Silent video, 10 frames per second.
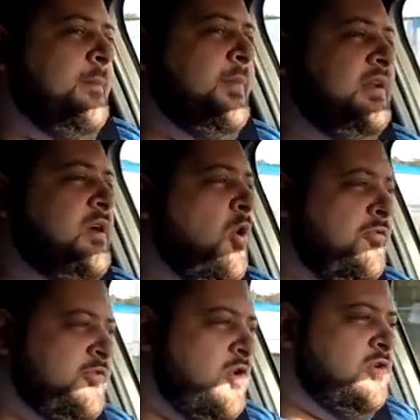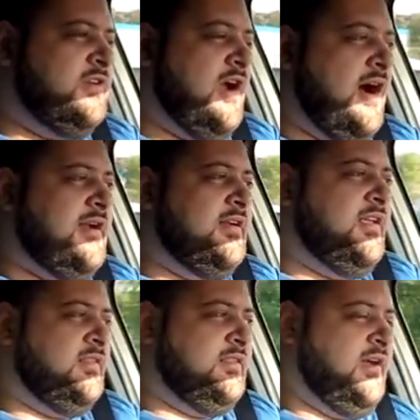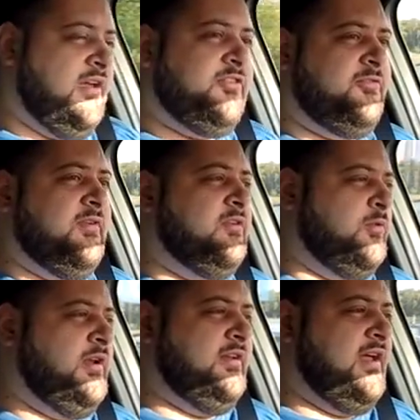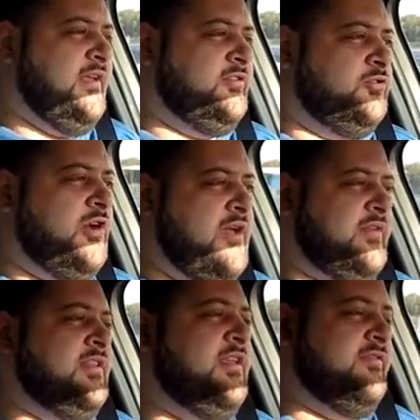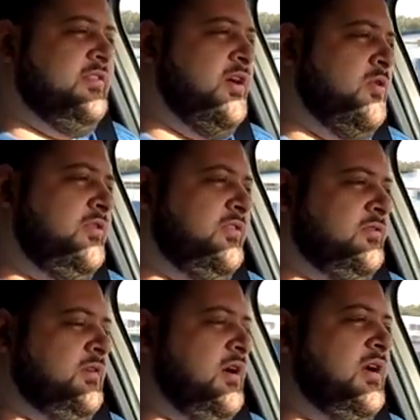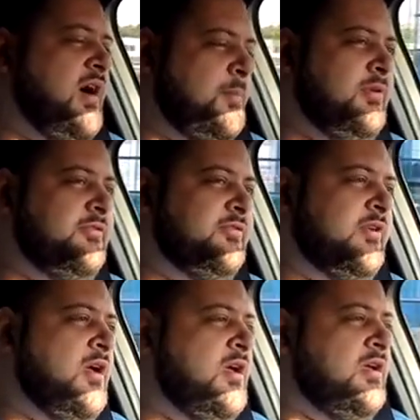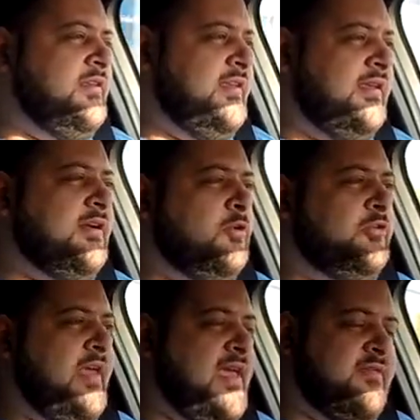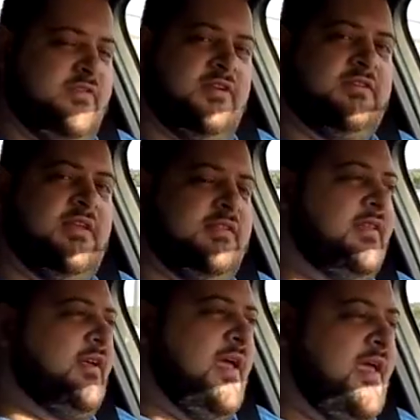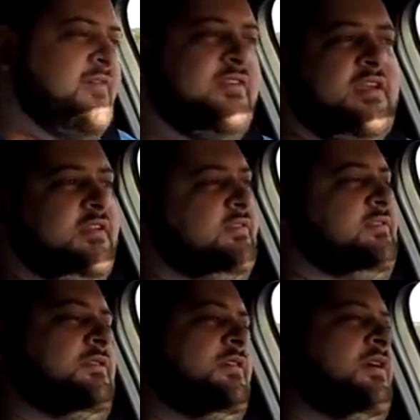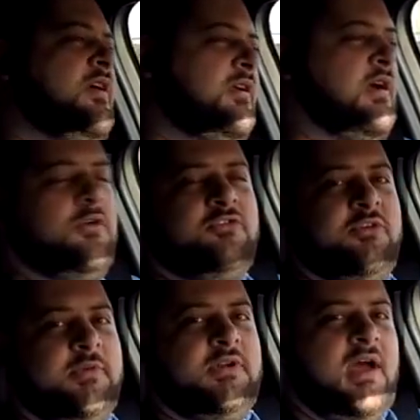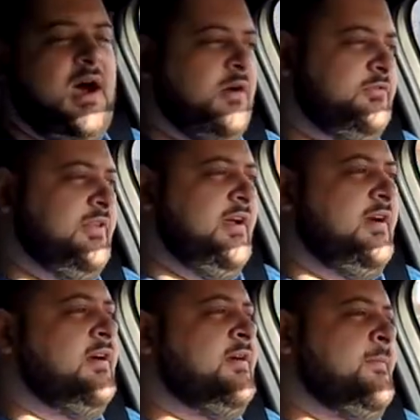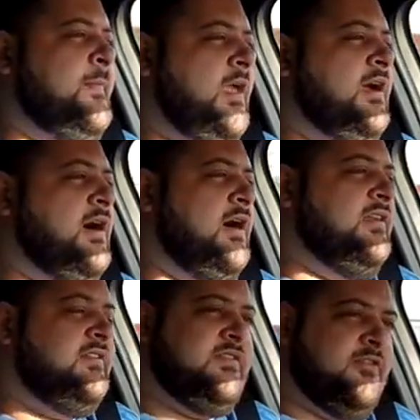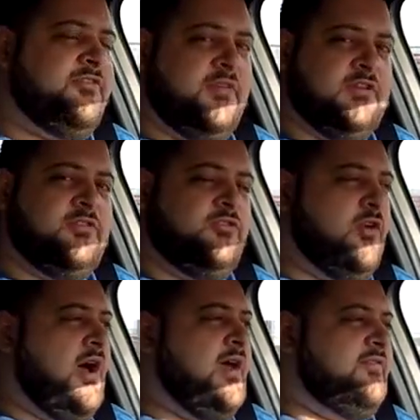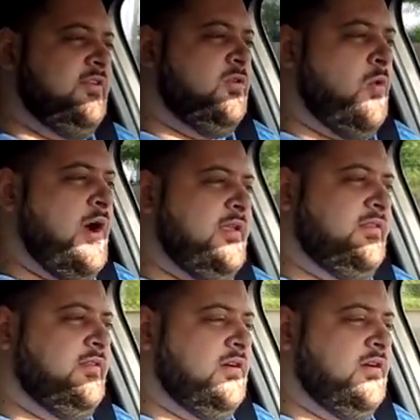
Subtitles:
But overall, the car does feel really nice to drive, and even though it's a couple of kilos heavier than the heaviest Countryman out there, it's still fun to drive and quite